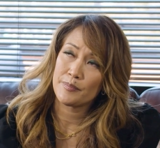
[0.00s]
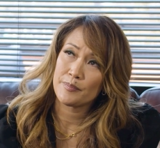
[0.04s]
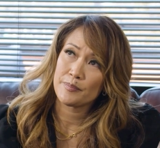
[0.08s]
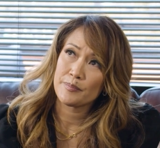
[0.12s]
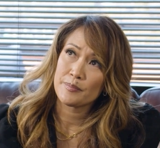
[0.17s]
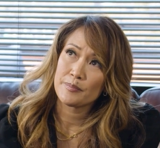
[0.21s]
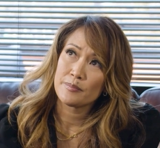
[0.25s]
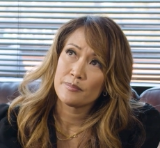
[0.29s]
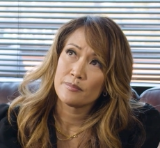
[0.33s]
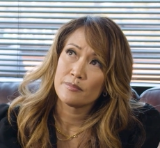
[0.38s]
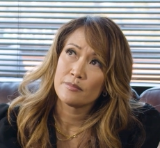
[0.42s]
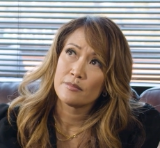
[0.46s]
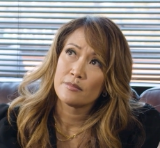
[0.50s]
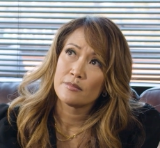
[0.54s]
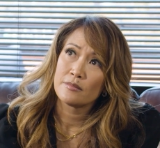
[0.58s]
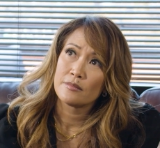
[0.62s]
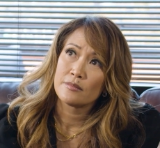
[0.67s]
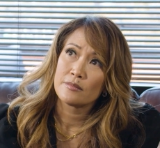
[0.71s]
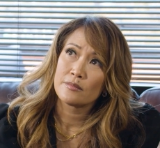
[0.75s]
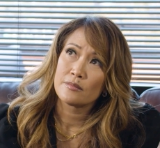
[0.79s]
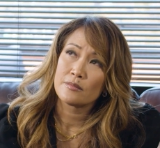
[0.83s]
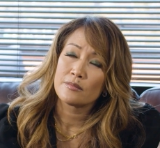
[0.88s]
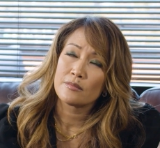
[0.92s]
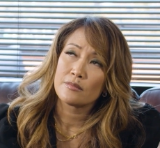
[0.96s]

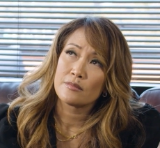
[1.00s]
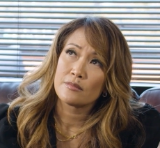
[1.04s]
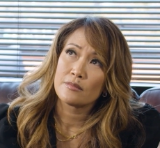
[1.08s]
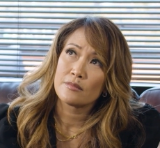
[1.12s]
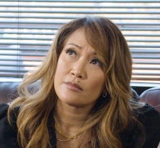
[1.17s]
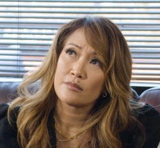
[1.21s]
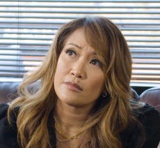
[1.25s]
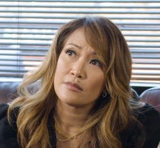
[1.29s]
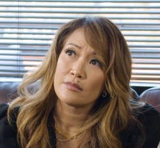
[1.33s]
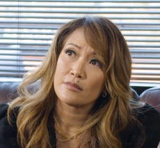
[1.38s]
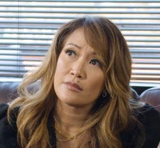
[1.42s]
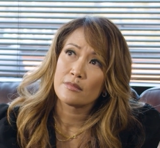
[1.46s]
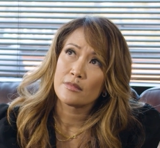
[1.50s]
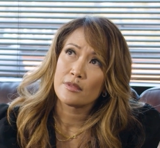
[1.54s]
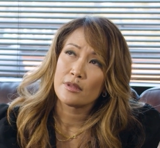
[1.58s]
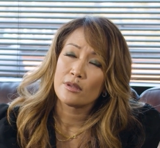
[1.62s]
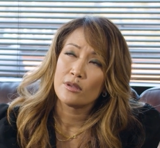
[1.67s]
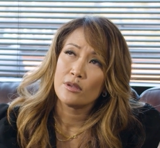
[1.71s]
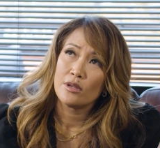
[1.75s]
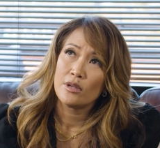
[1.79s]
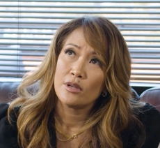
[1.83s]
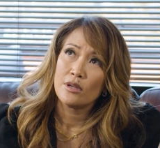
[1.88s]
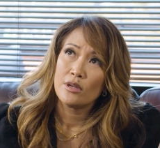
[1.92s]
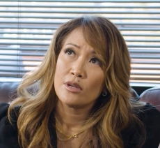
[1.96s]

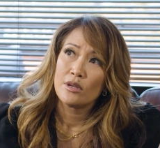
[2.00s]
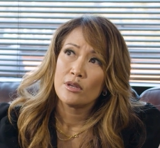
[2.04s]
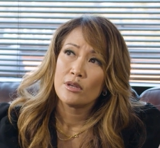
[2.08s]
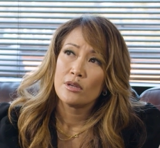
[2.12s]
Nothing is said.